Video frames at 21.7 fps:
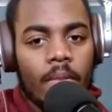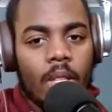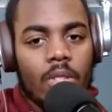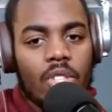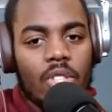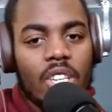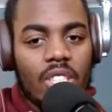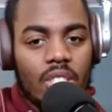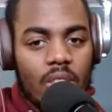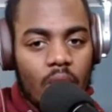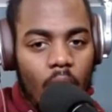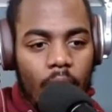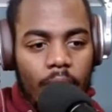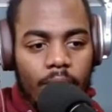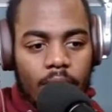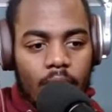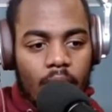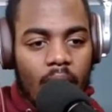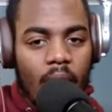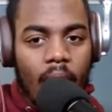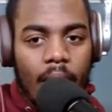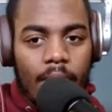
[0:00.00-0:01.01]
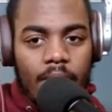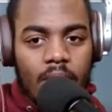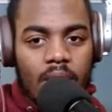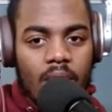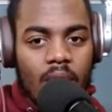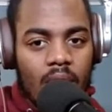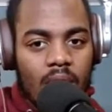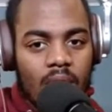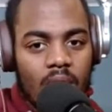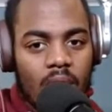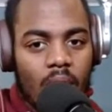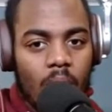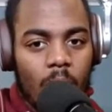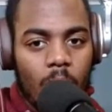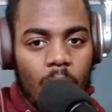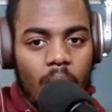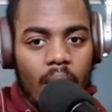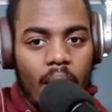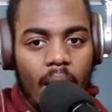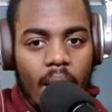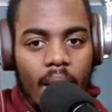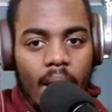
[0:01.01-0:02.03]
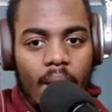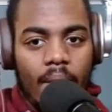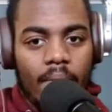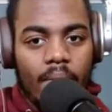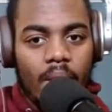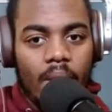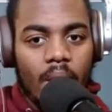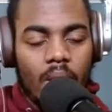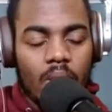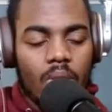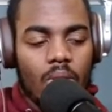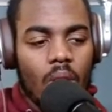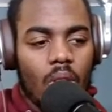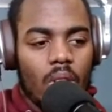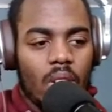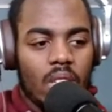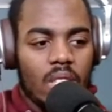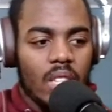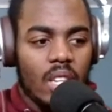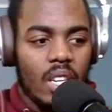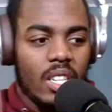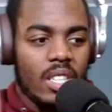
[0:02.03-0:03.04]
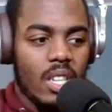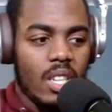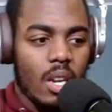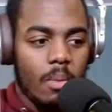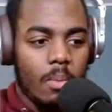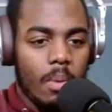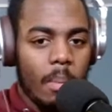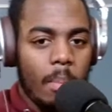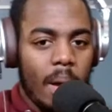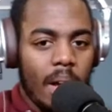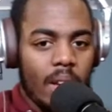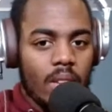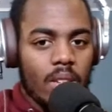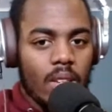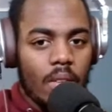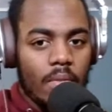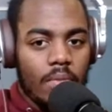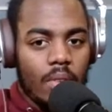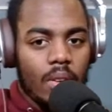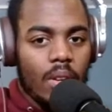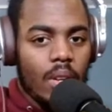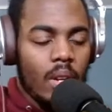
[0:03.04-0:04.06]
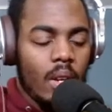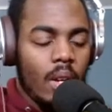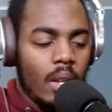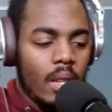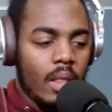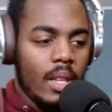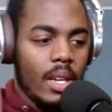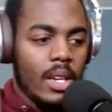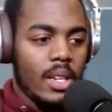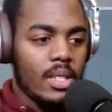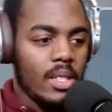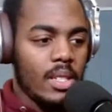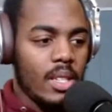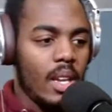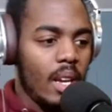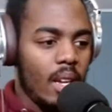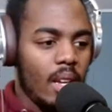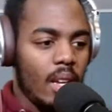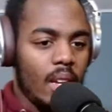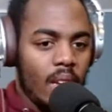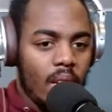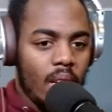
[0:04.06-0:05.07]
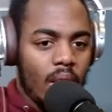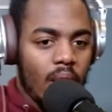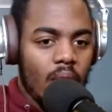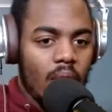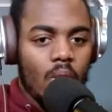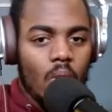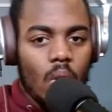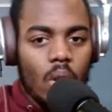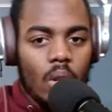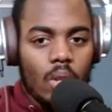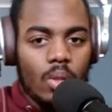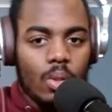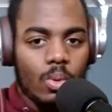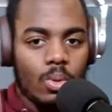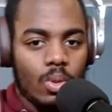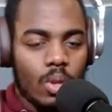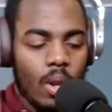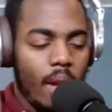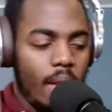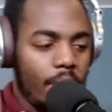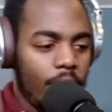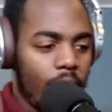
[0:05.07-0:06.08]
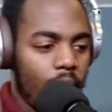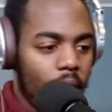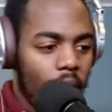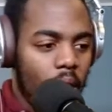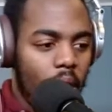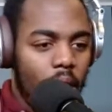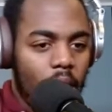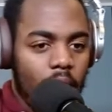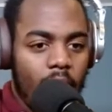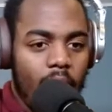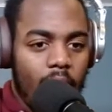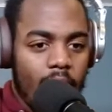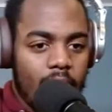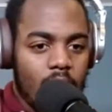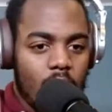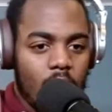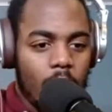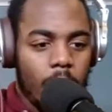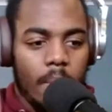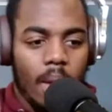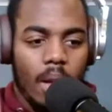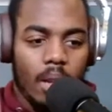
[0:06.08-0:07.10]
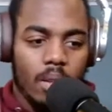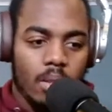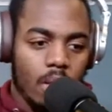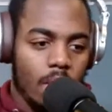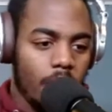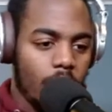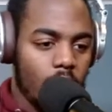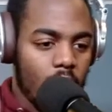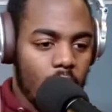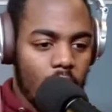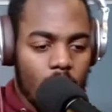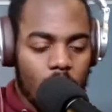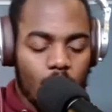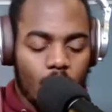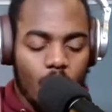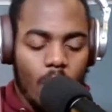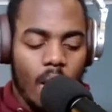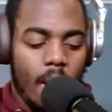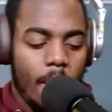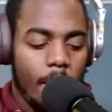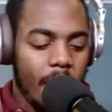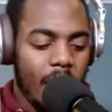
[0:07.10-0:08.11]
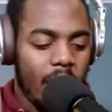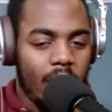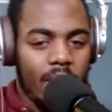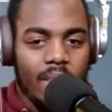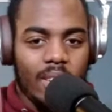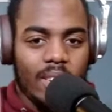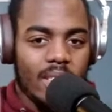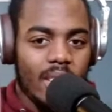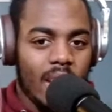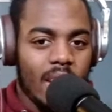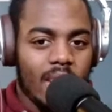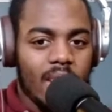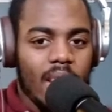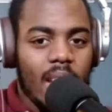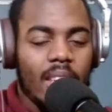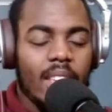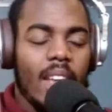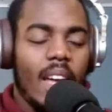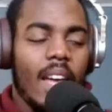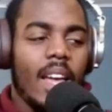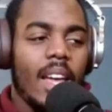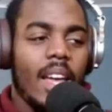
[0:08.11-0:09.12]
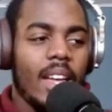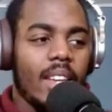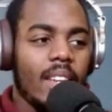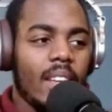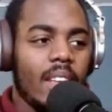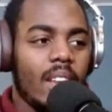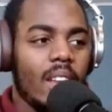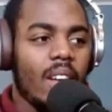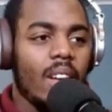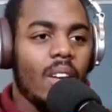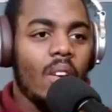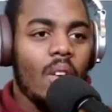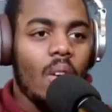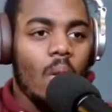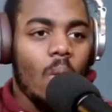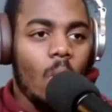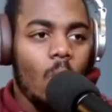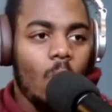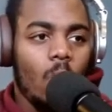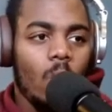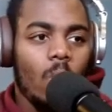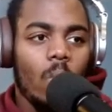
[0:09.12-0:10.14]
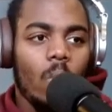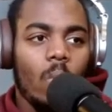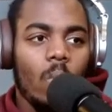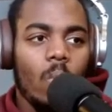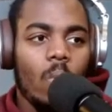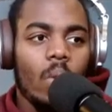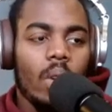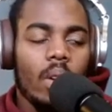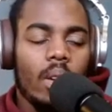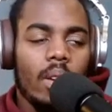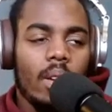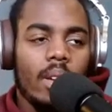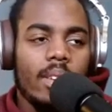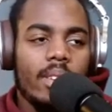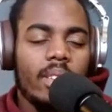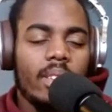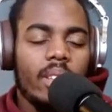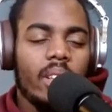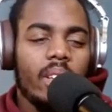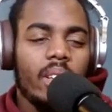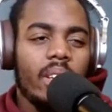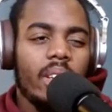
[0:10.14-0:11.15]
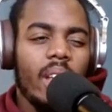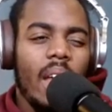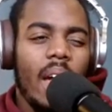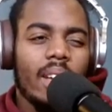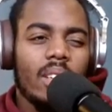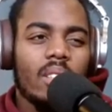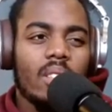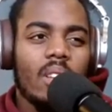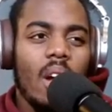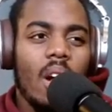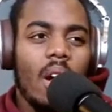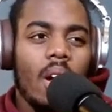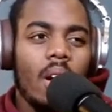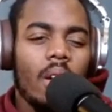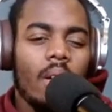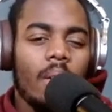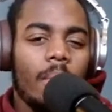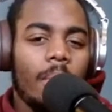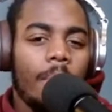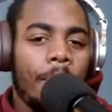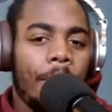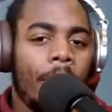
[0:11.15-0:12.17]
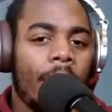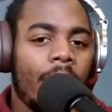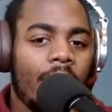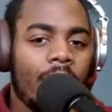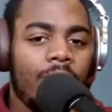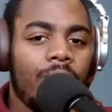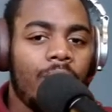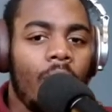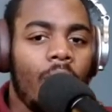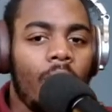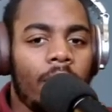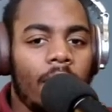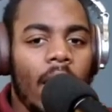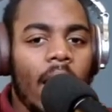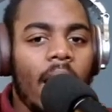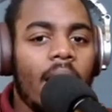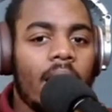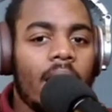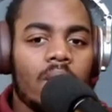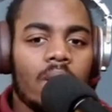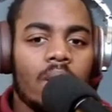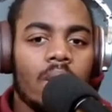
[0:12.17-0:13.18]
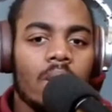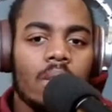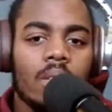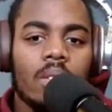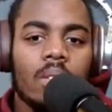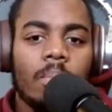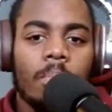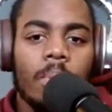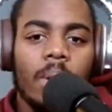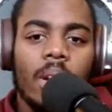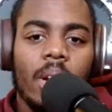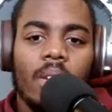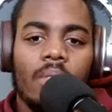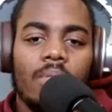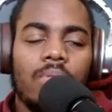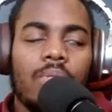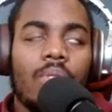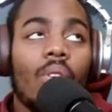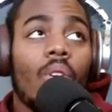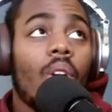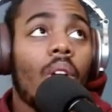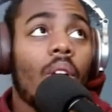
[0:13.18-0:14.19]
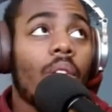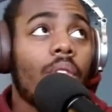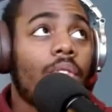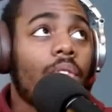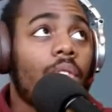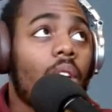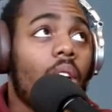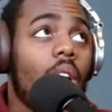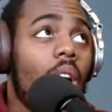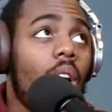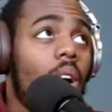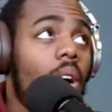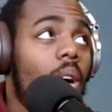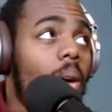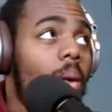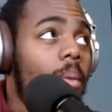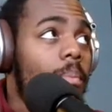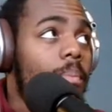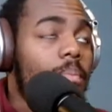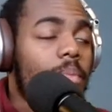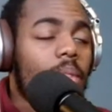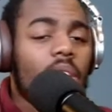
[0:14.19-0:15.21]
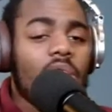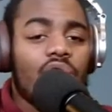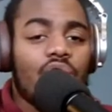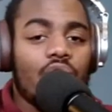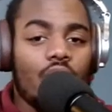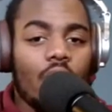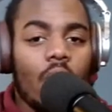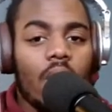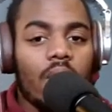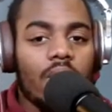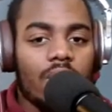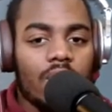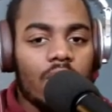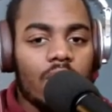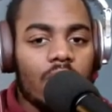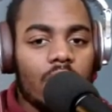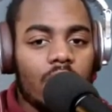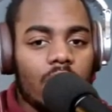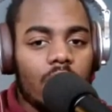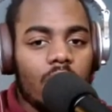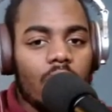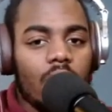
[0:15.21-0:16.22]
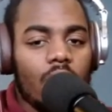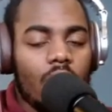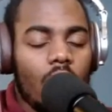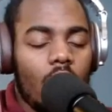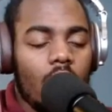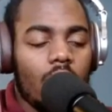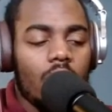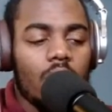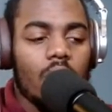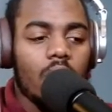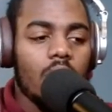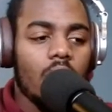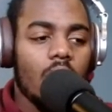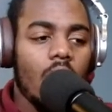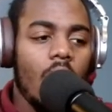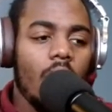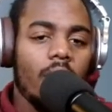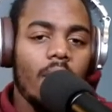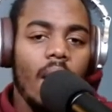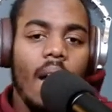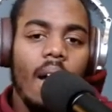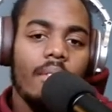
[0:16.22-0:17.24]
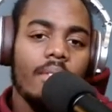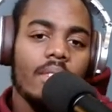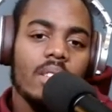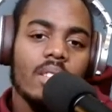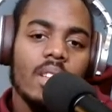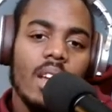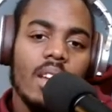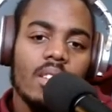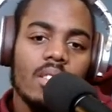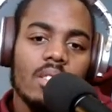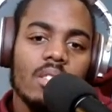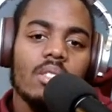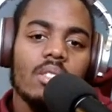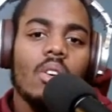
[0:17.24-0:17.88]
Just off the conversation that we have, because he'd tell me about the different things that he going through, trying to figure out, and I'll tell him about different things where I'm at and things like that. And then it will instantly start bringing forth answers, bringing forth instructions, just off conversation.